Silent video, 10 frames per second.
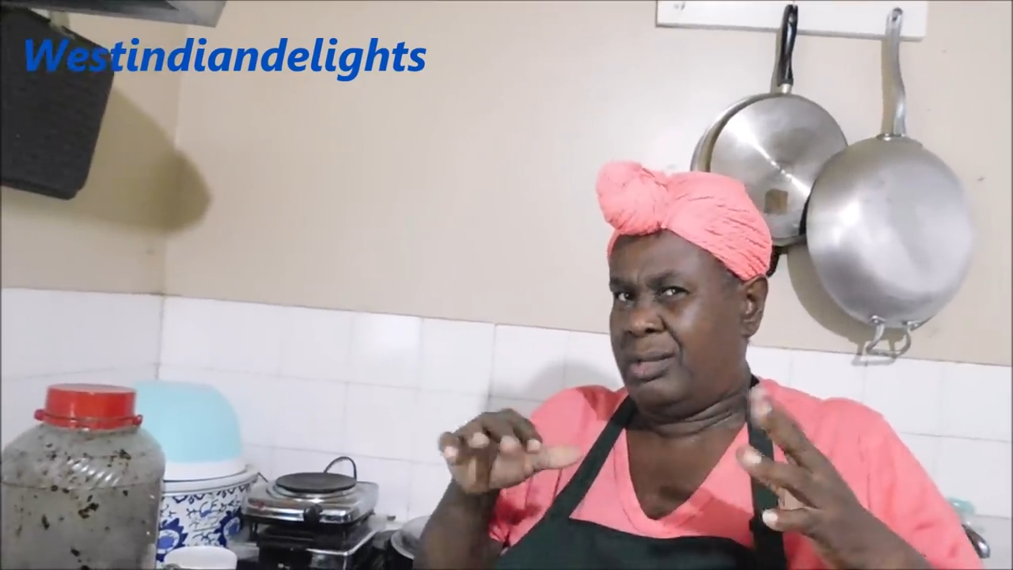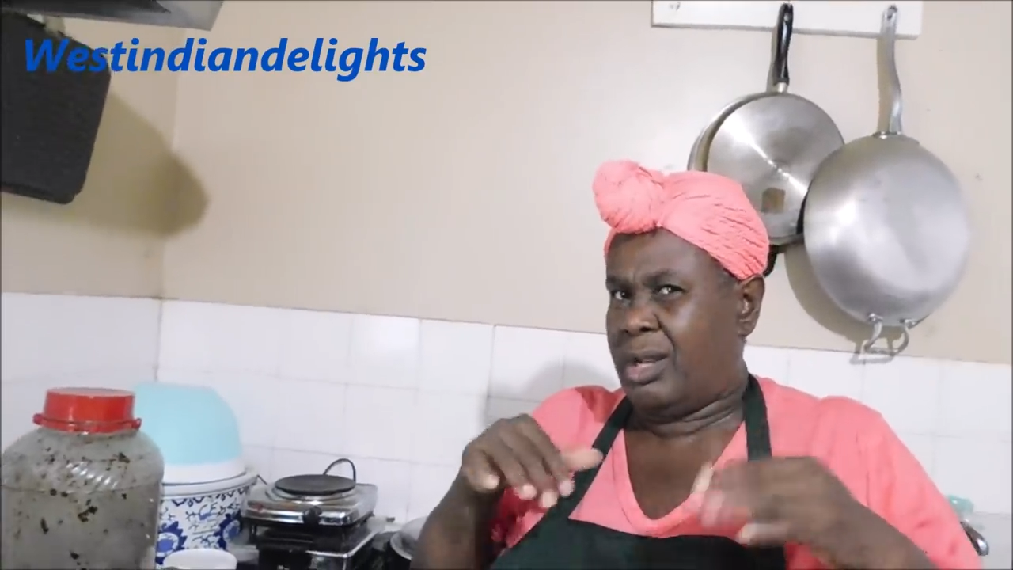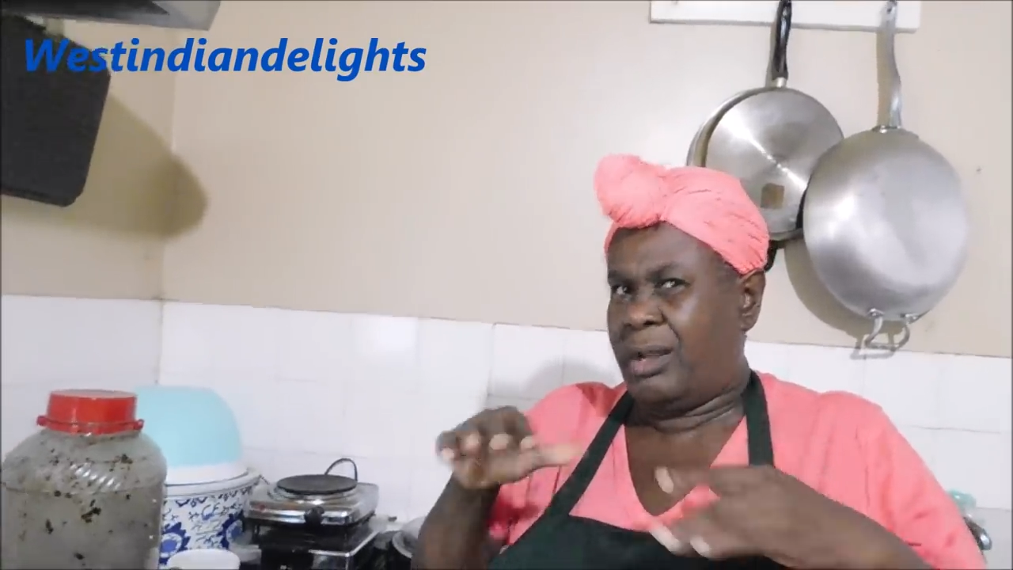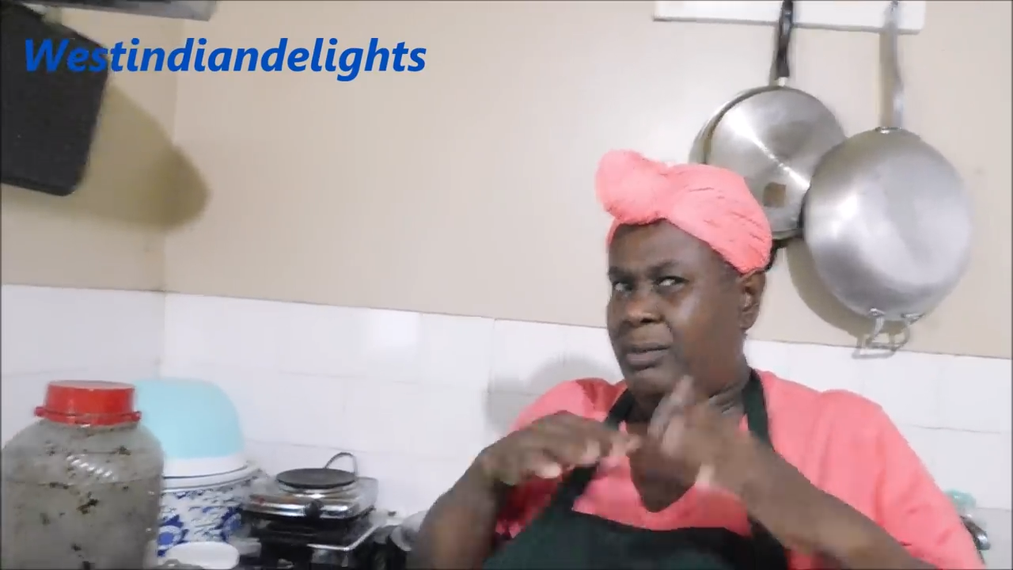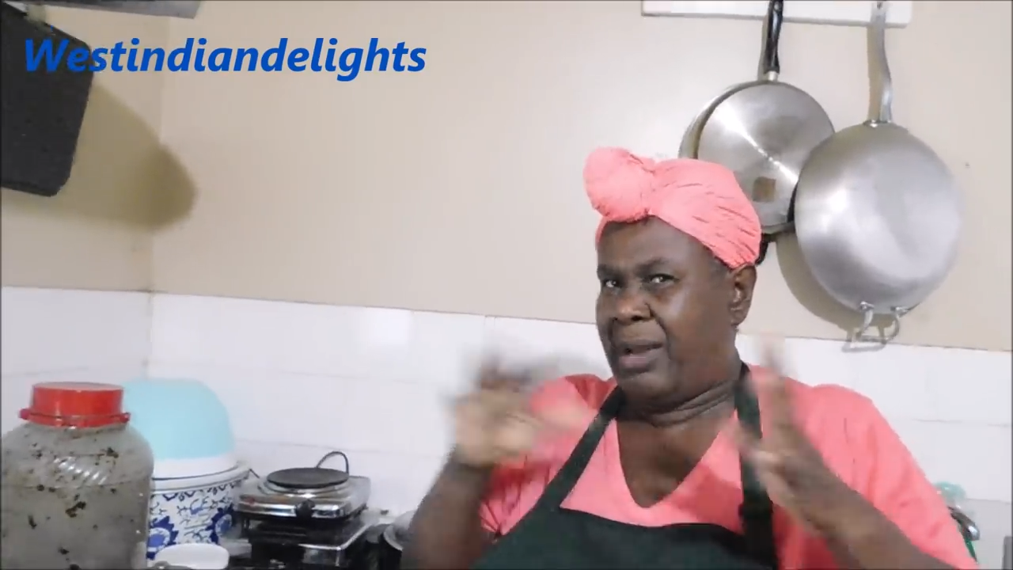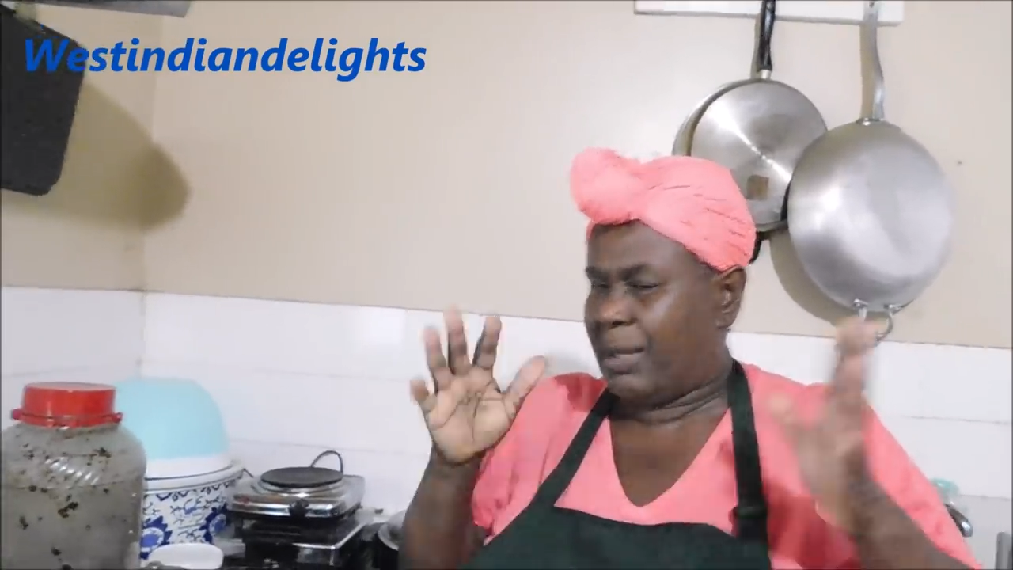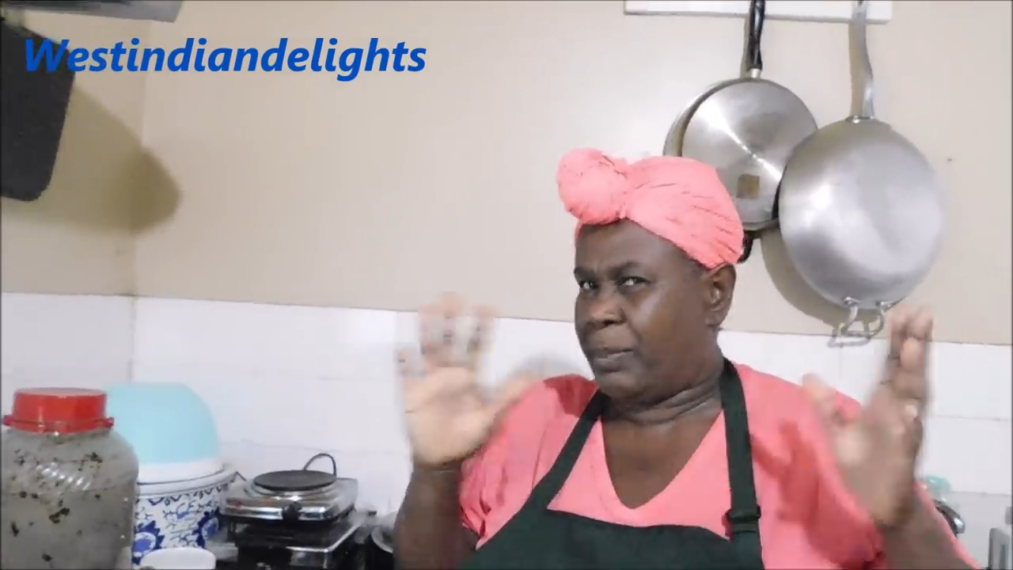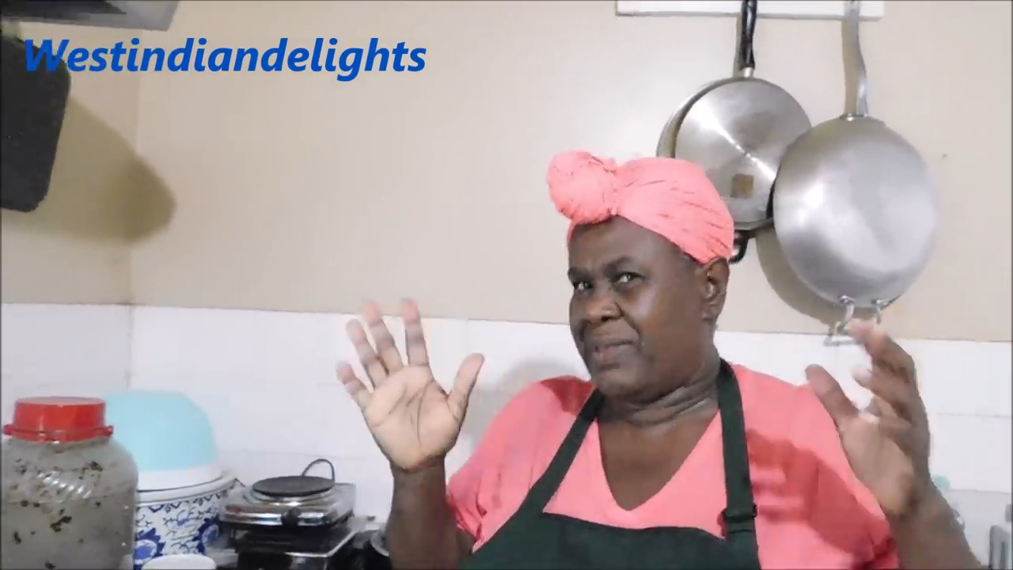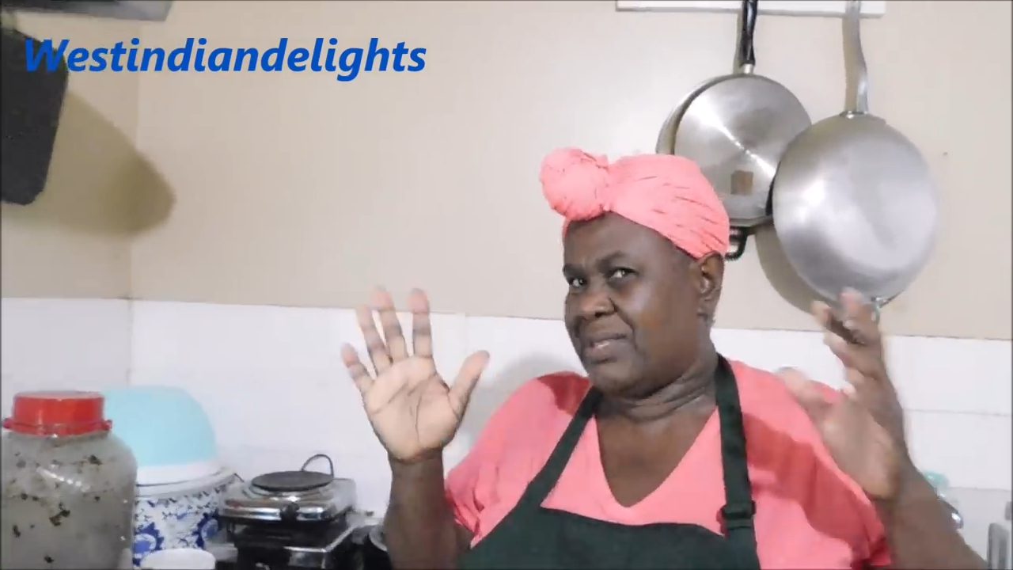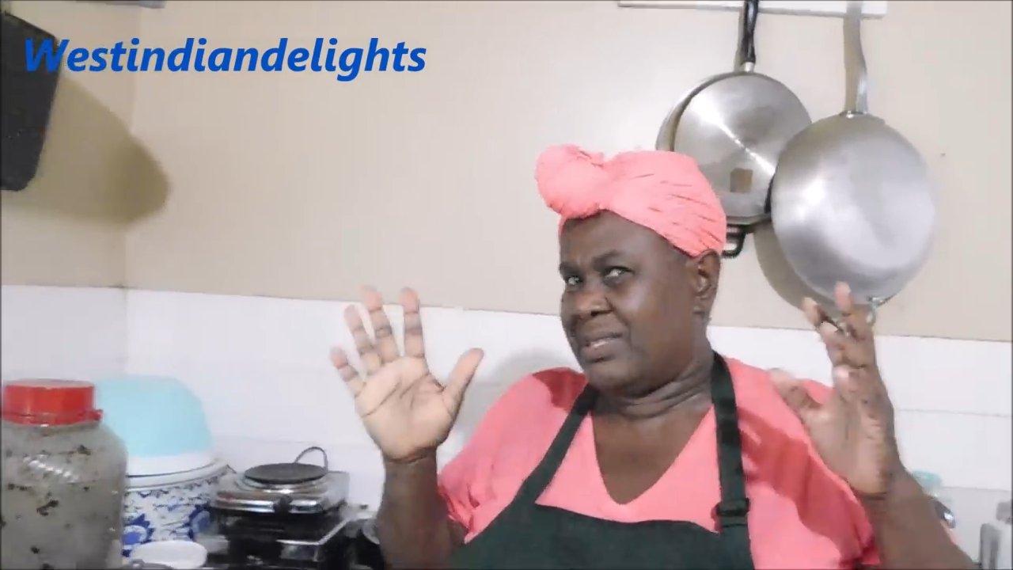you know
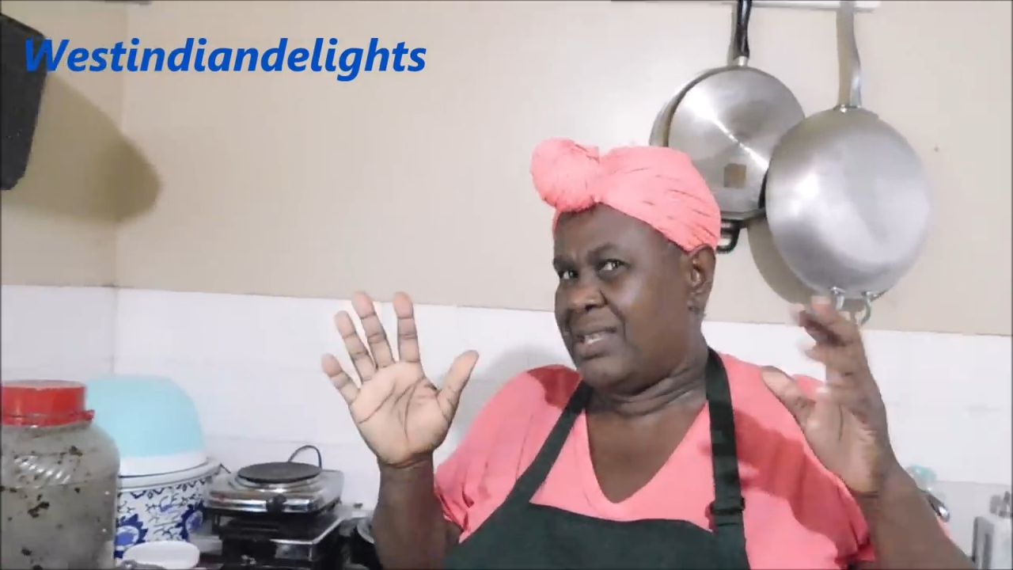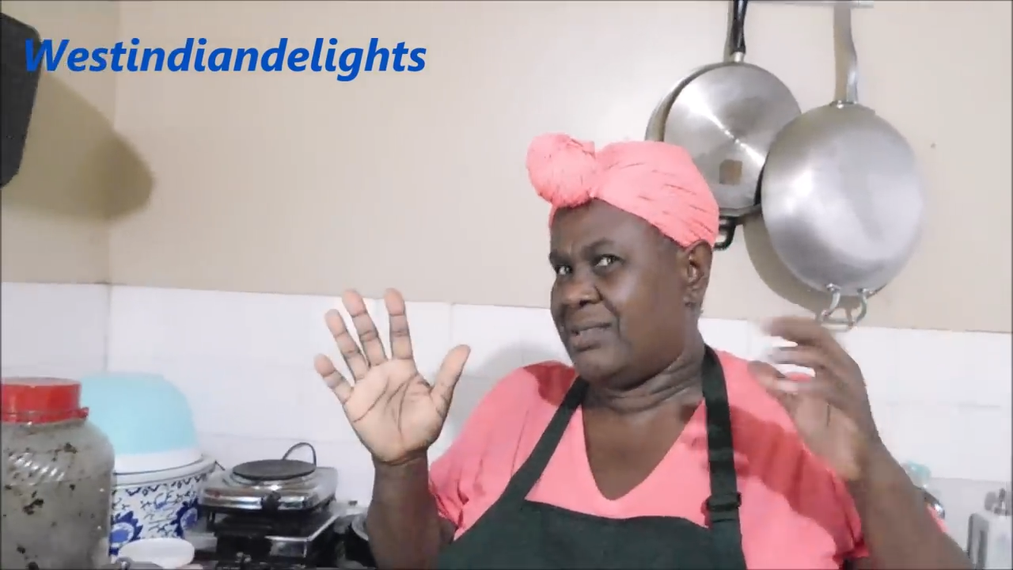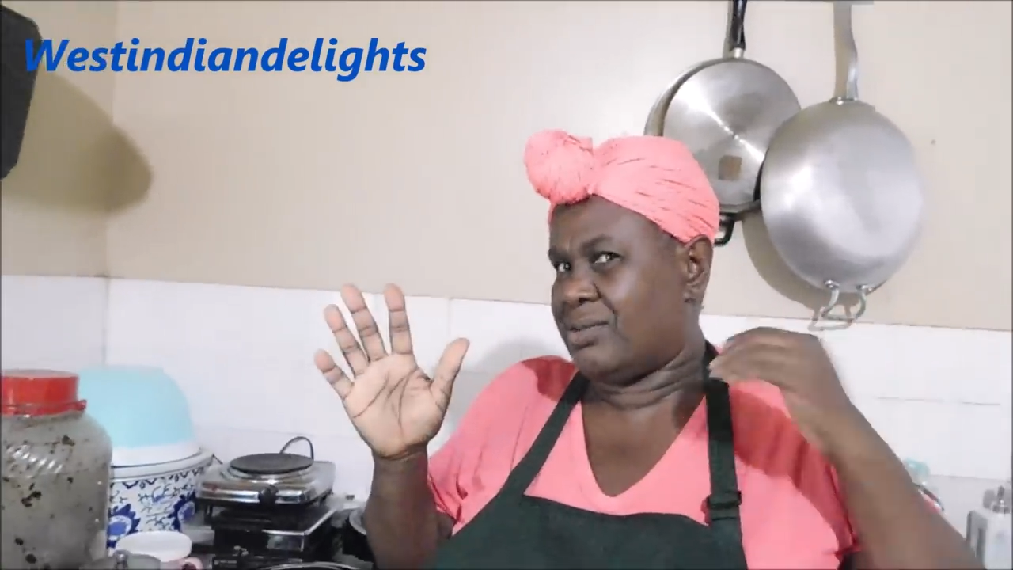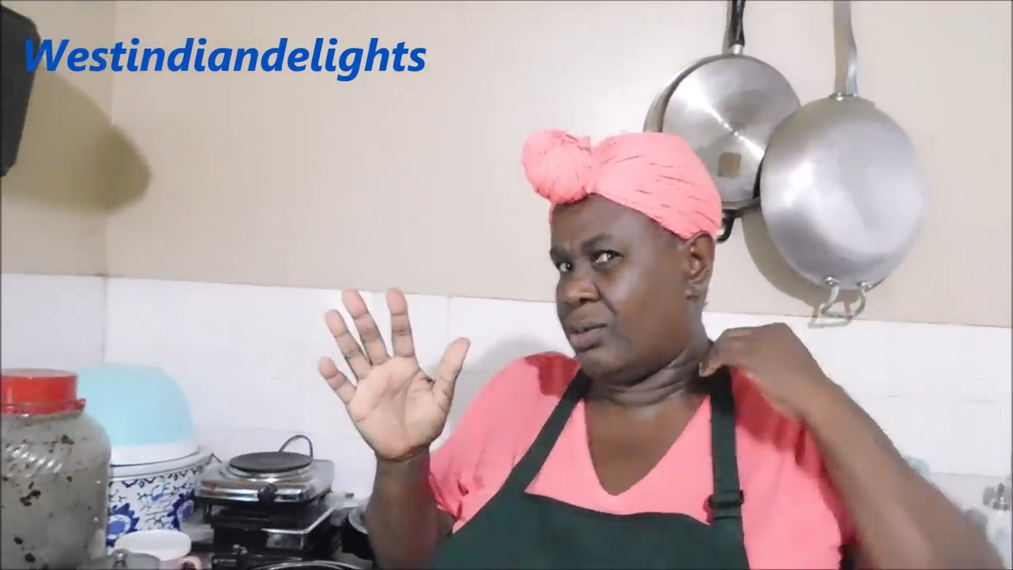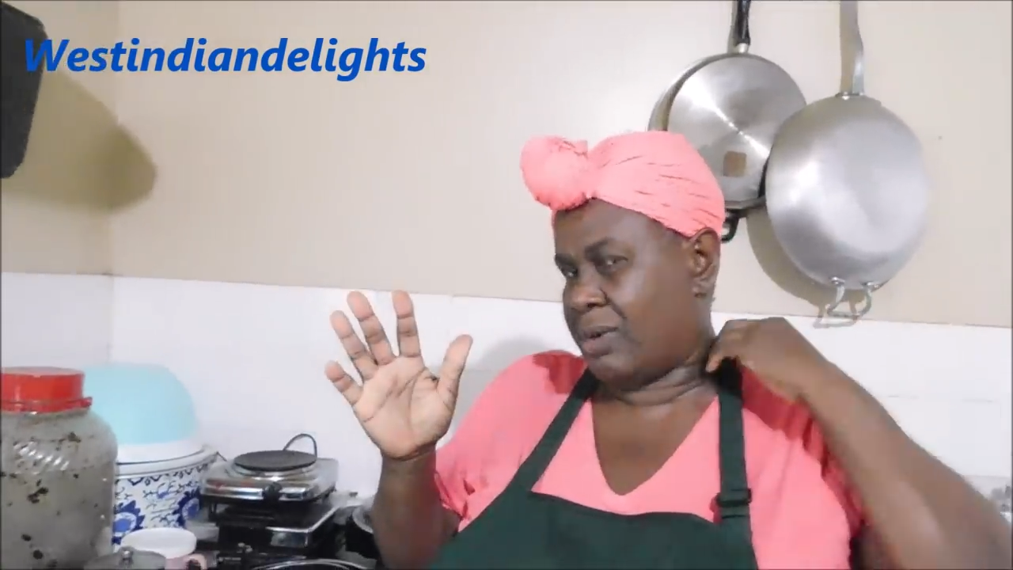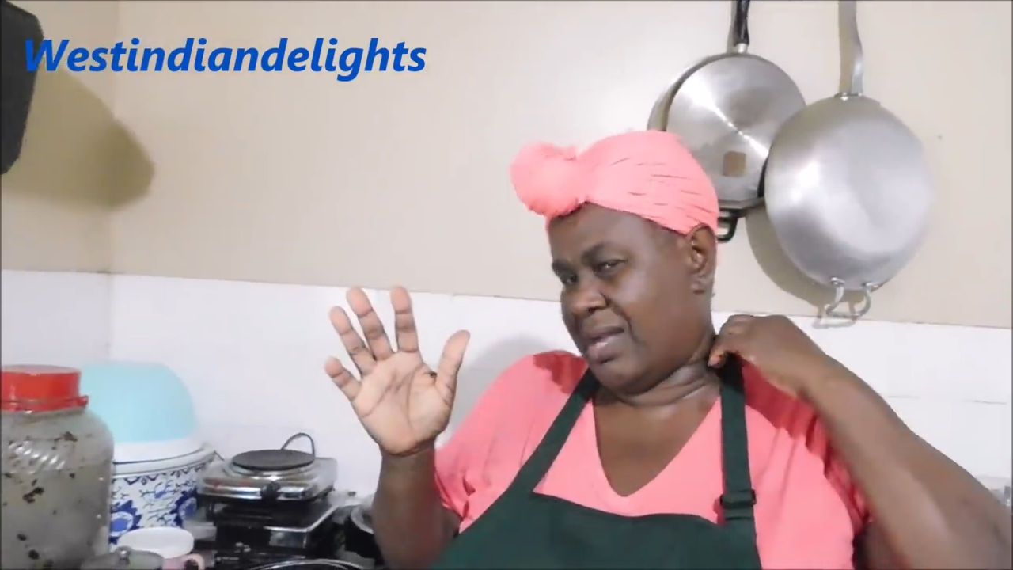not with the seeds though